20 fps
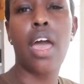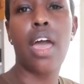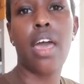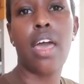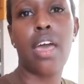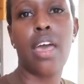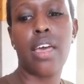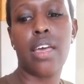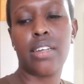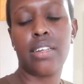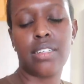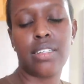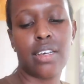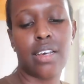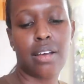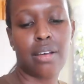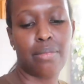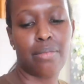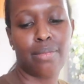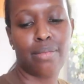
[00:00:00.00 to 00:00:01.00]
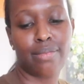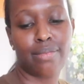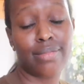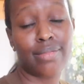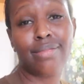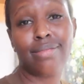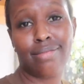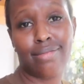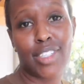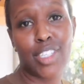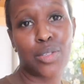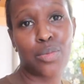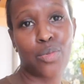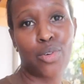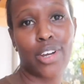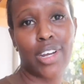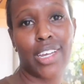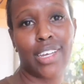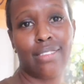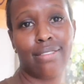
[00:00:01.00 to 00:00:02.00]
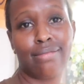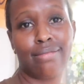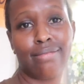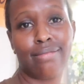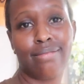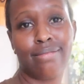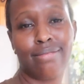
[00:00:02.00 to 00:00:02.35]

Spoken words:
And this morning,